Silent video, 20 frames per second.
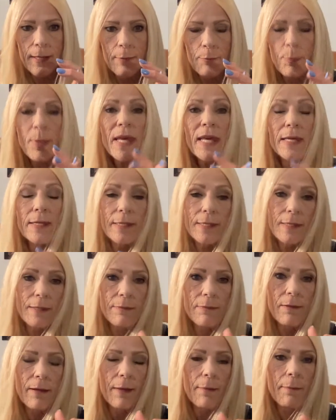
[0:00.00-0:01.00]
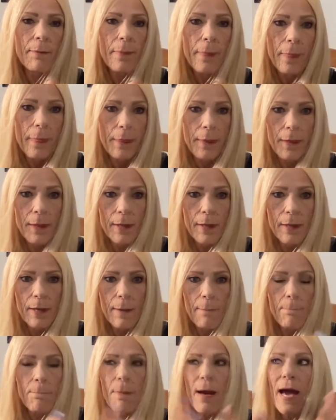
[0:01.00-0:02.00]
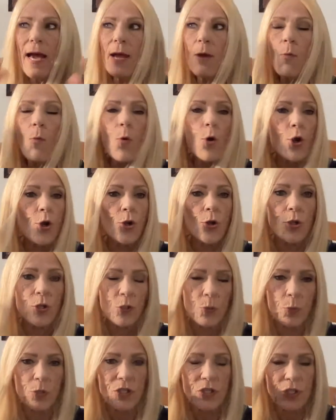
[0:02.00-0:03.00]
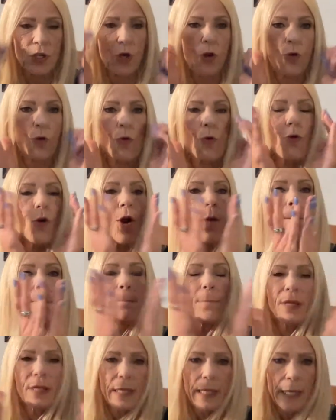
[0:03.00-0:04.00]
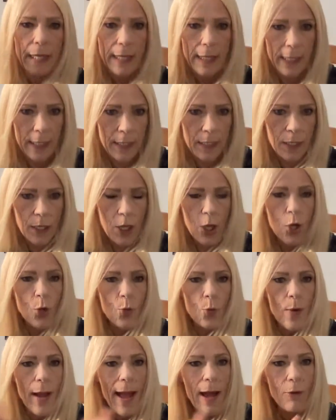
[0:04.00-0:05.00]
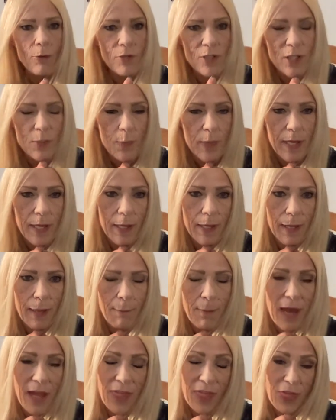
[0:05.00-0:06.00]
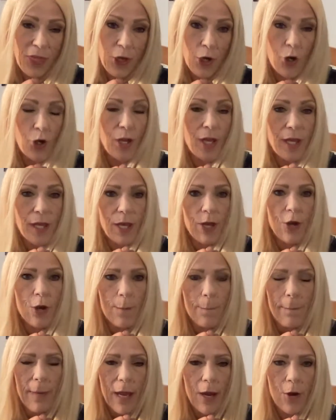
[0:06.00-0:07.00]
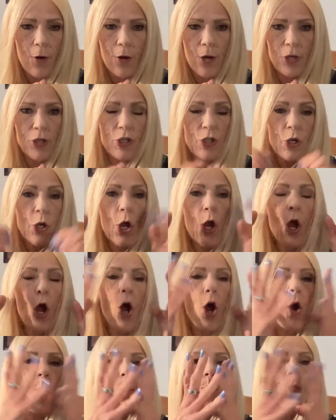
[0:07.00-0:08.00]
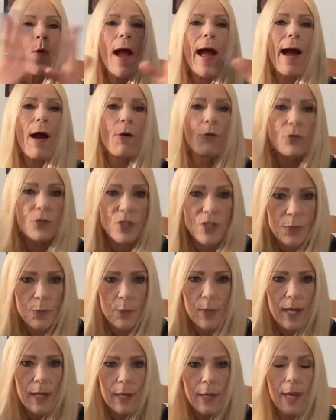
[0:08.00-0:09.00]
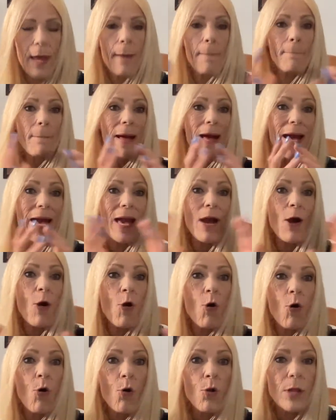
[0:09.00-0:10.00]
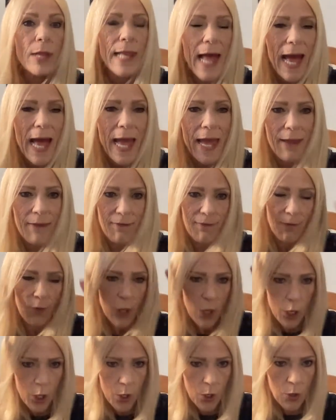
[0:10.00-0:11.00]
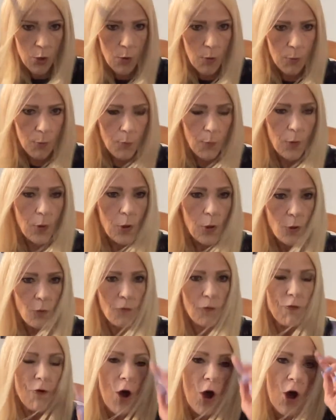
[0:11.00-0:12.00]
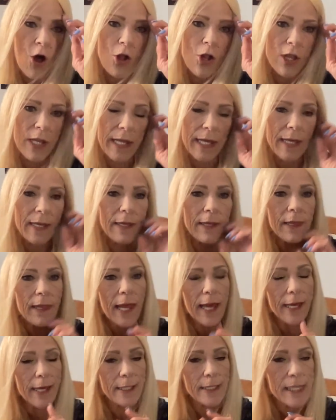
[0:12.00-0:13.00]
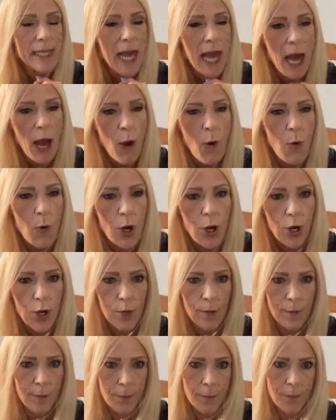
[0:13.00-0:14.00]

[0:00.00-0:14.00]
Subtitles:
Peace. My world was crumbling around me. My 30-year marriage around me, my whole life falling like a tower.